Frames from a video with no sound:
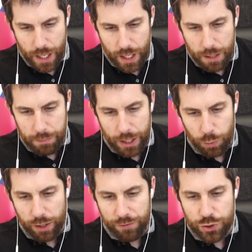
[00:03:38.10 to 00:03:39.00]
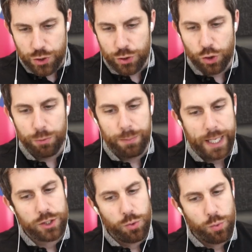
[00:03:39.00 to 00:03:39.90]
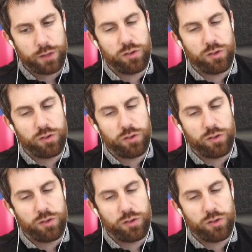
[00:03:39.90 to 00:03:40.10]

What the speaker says: My wife is due to go back to work